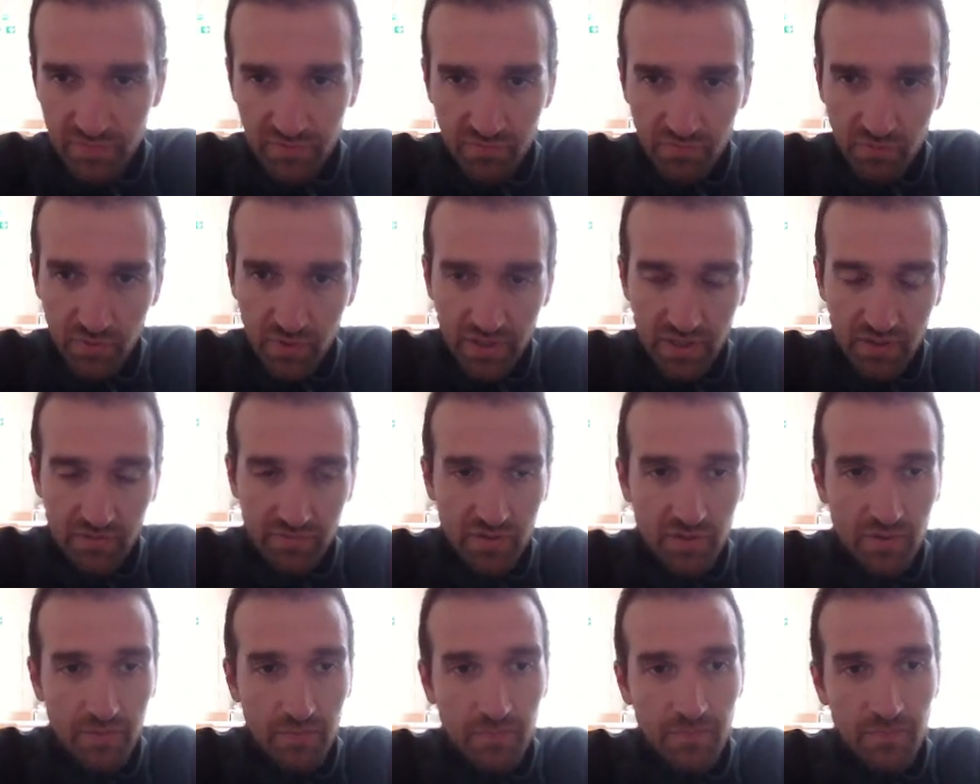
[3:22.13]

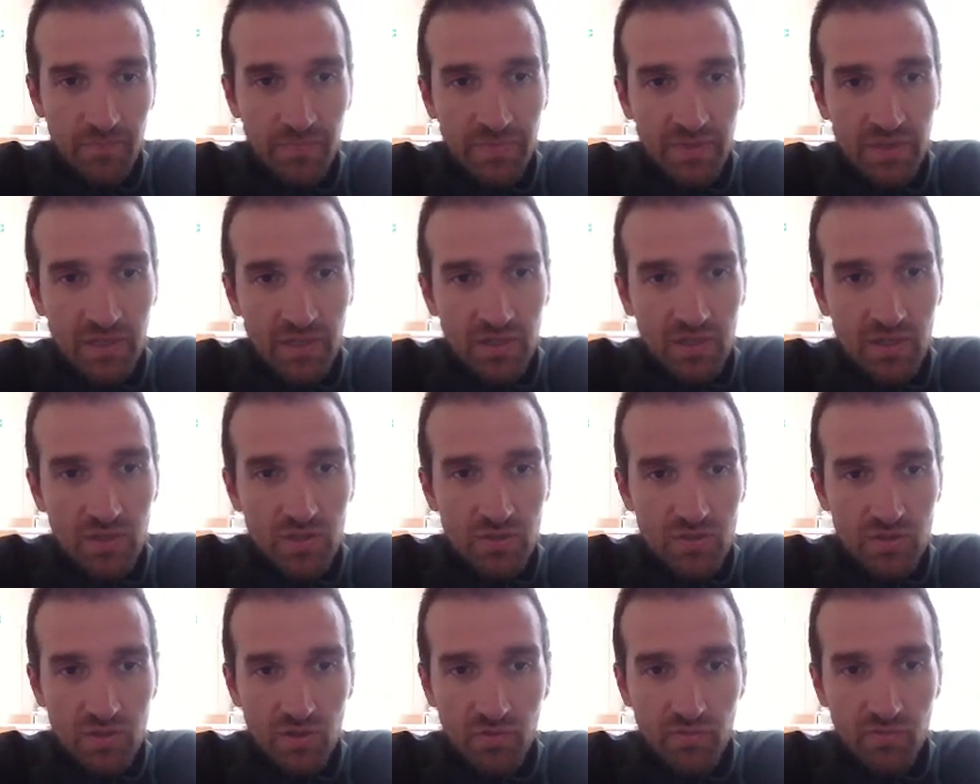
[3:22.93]
whatever.
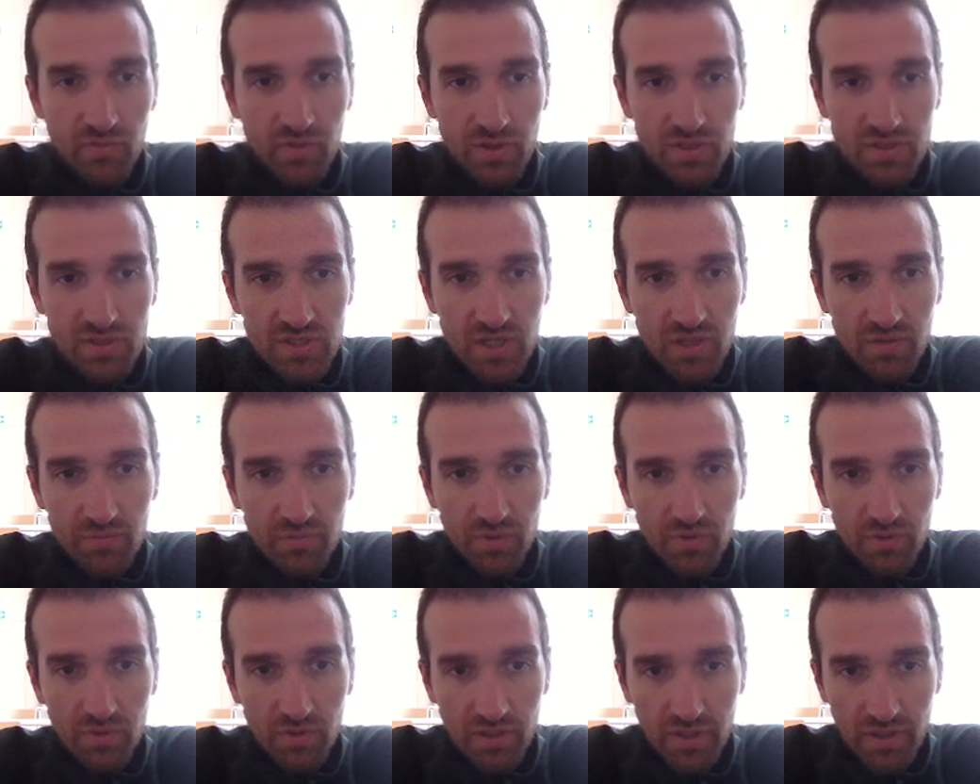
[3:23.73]
So for
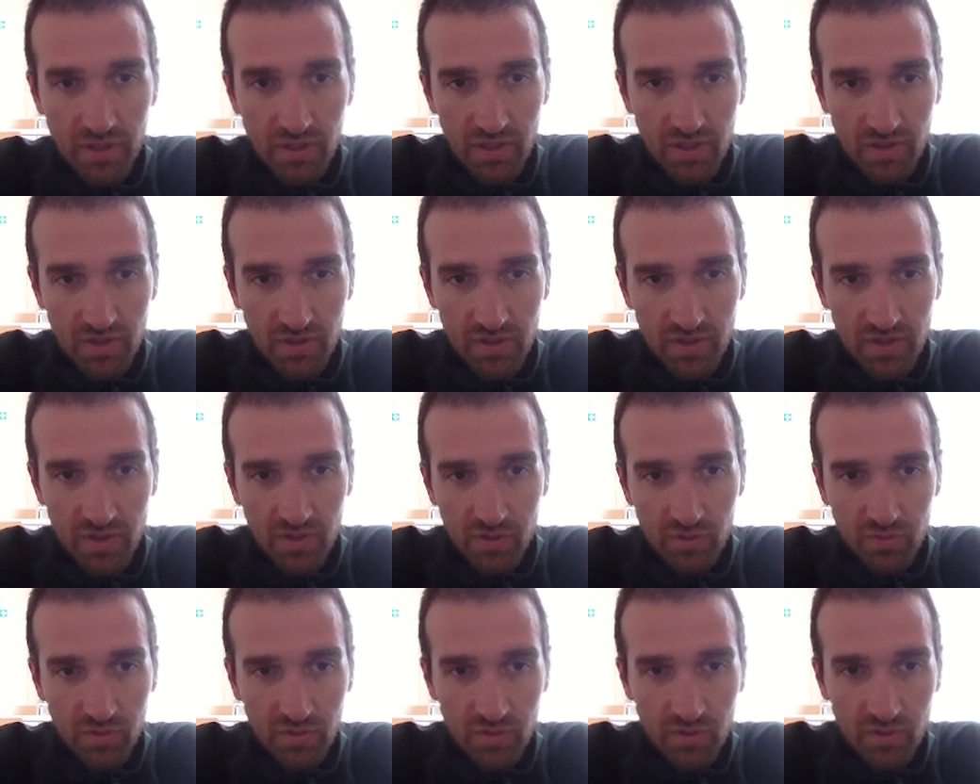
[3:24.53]
example, like
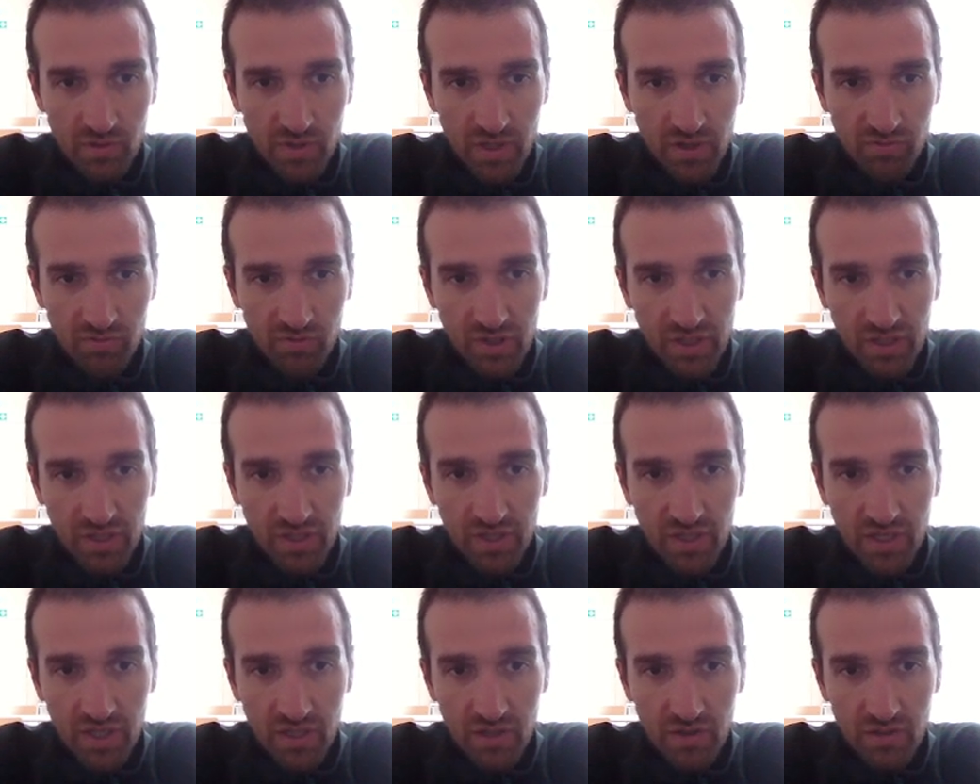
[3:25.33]
you can read it
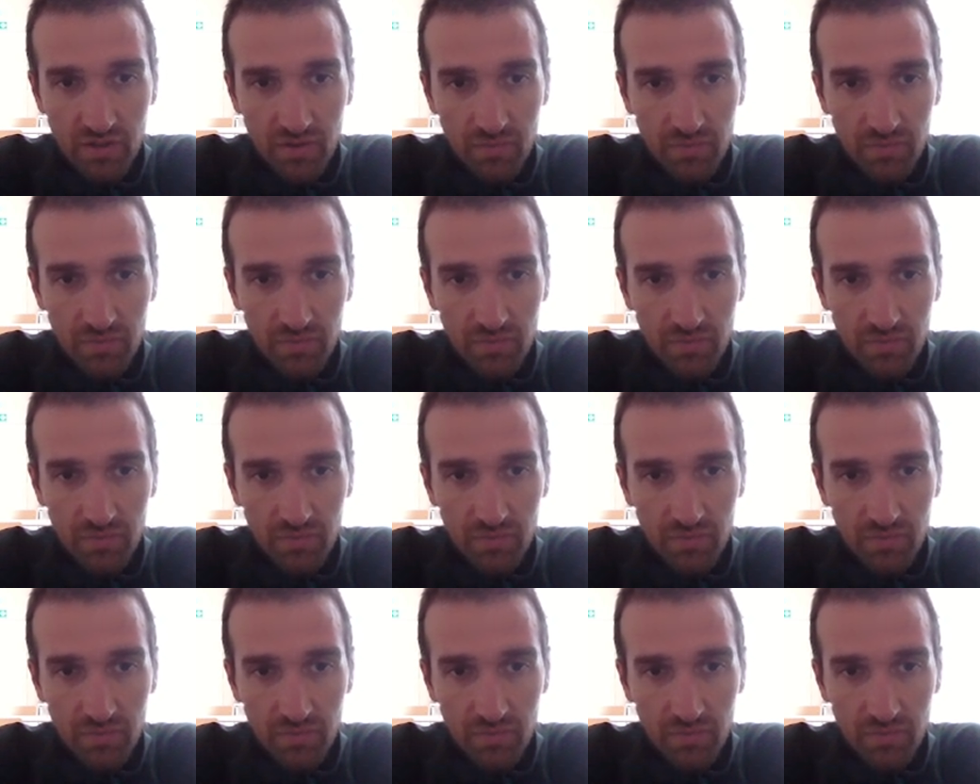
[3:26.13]
here,